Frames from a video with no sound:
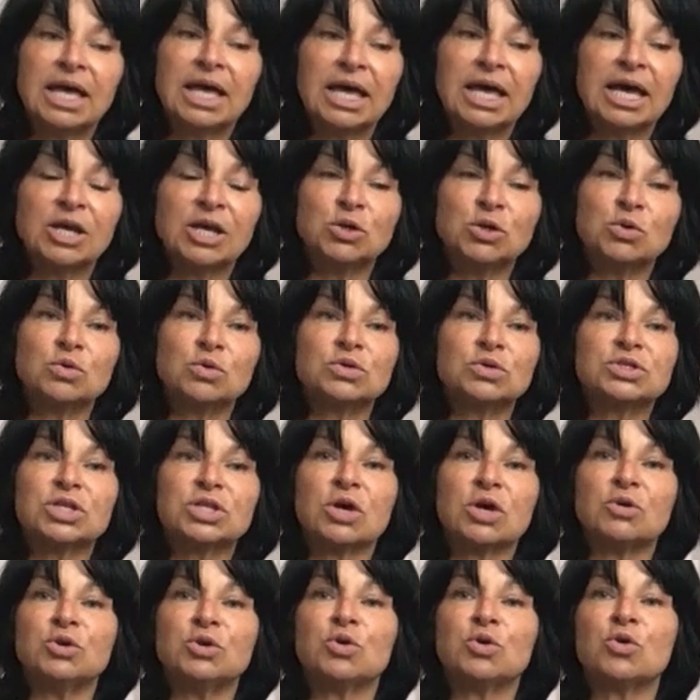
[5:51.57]
And
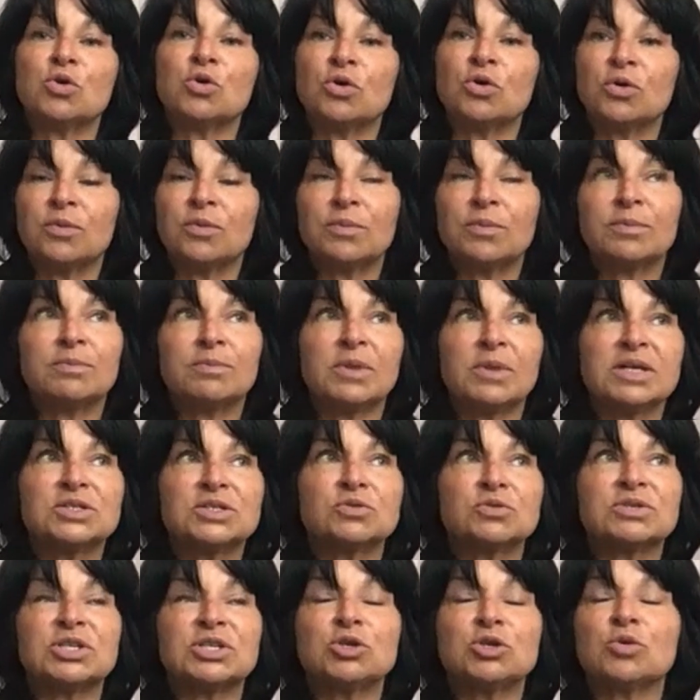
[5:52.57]
also your
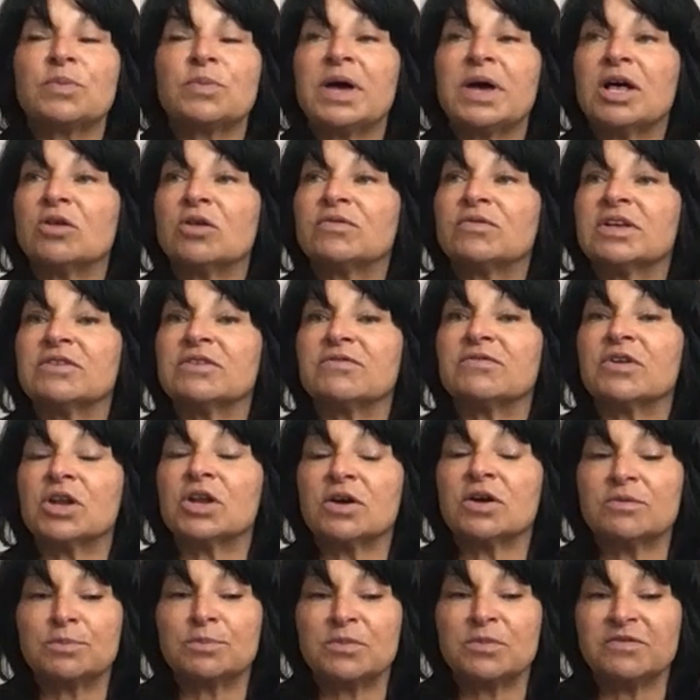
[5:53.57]
muscles in your pelvic
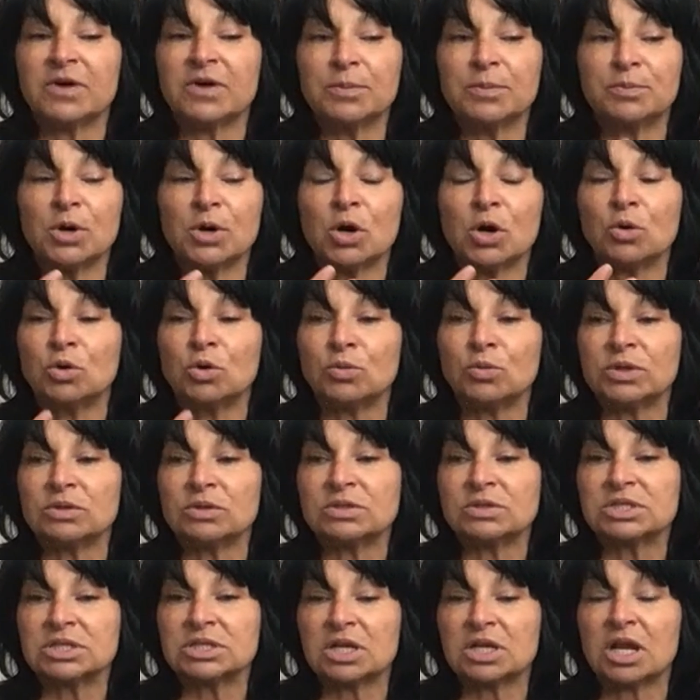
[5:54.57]
bowl will
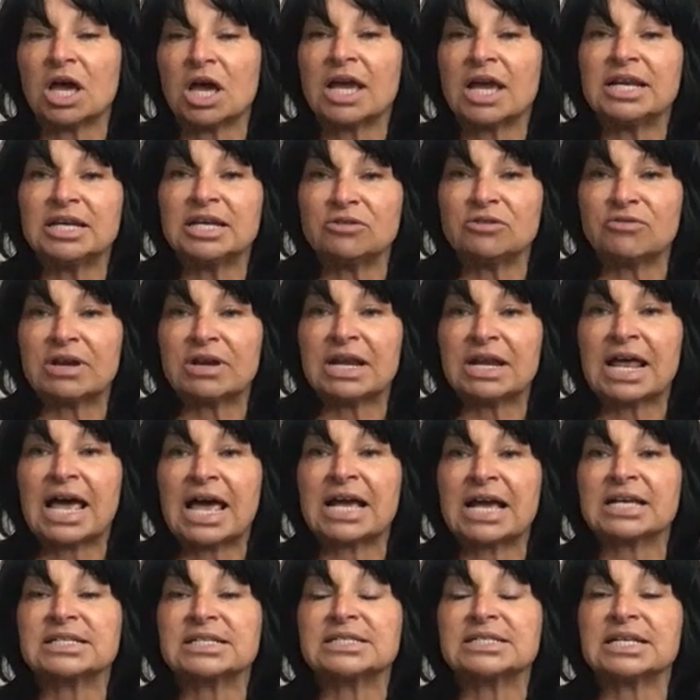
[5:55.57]
slightly
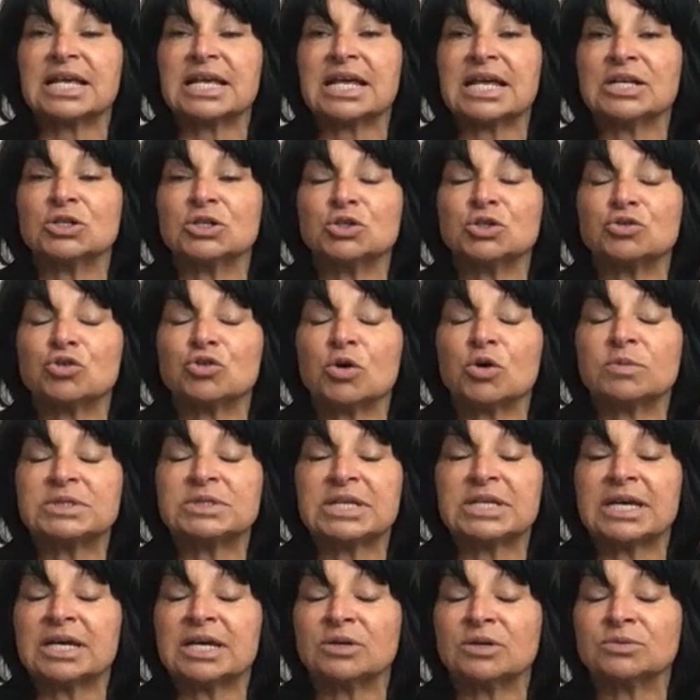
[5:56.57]
relax and drop
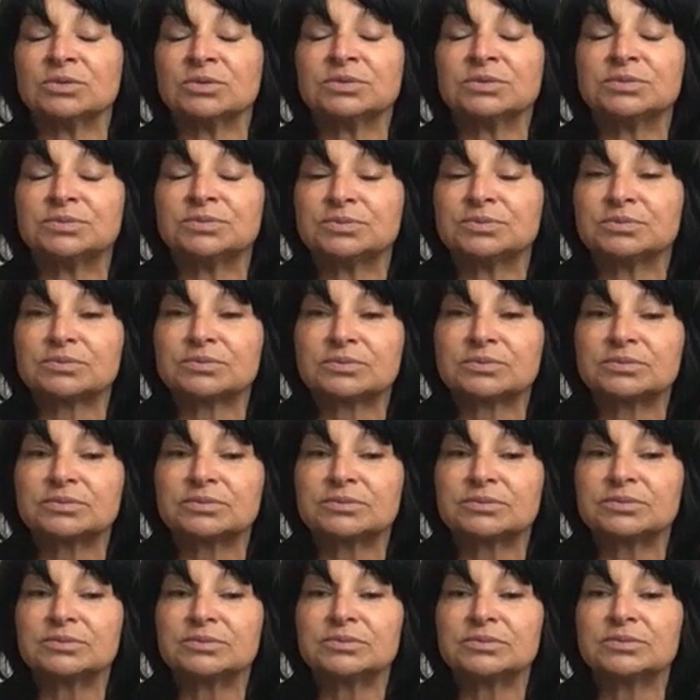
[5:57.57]
down.
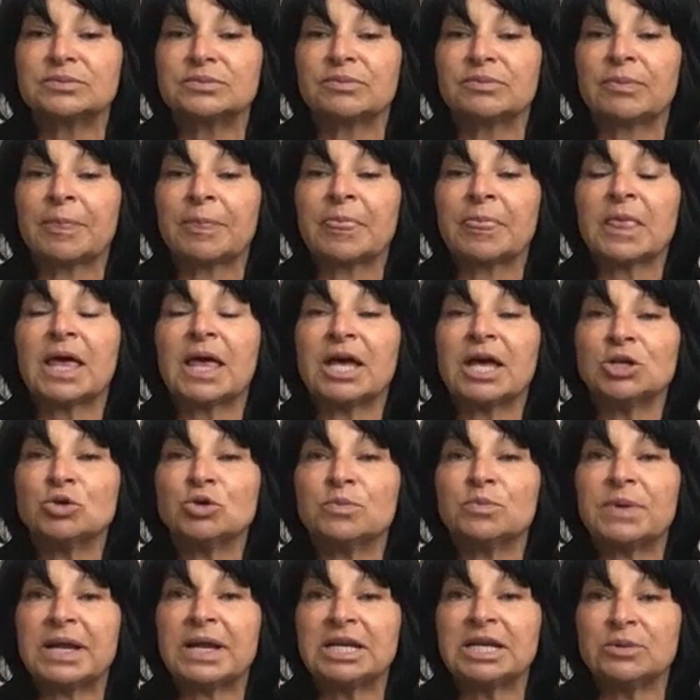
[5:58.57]
And
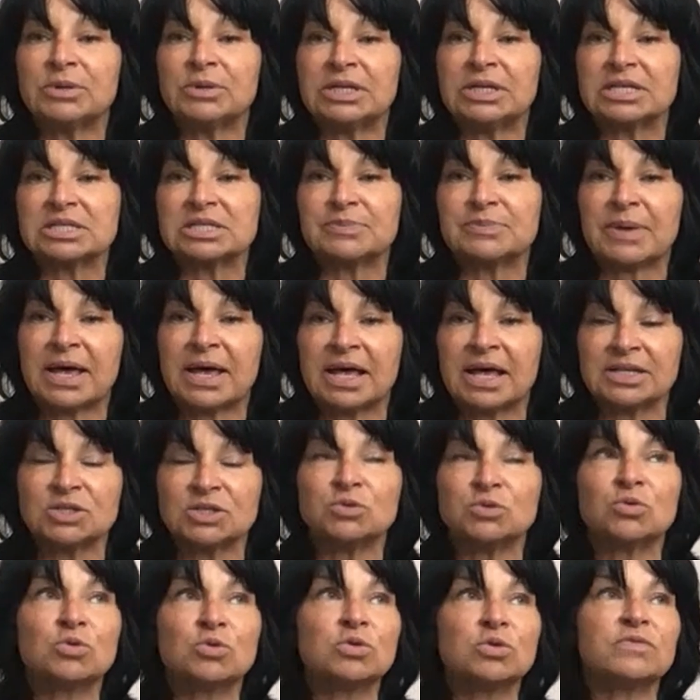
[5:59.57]
your belly will expand.
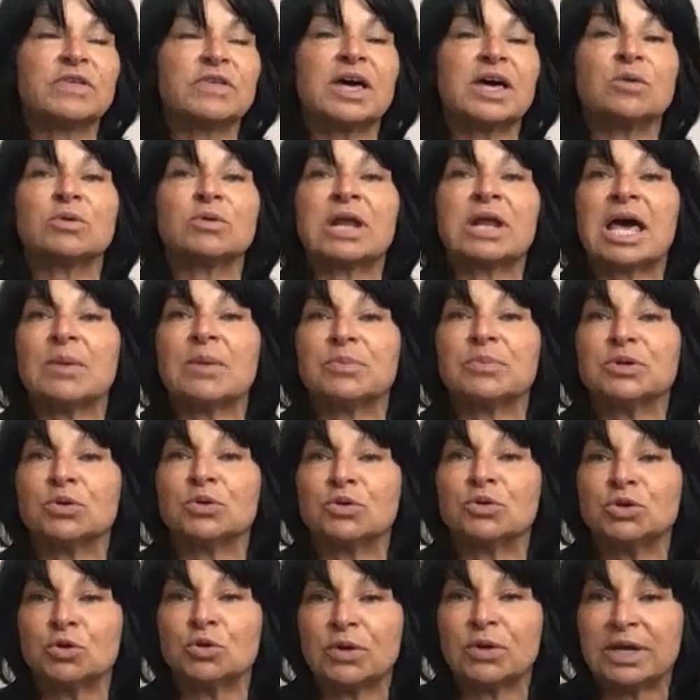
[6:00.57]
And all of that will happen
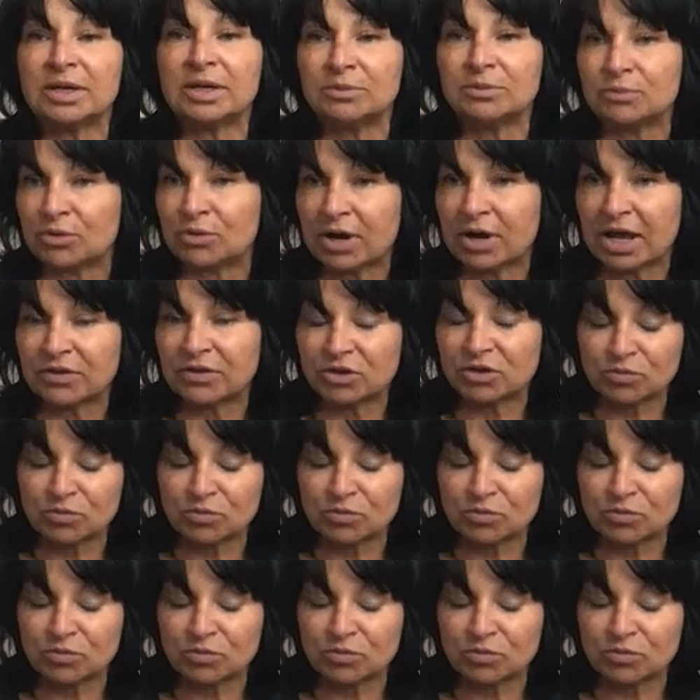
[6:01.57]
on your in-breath.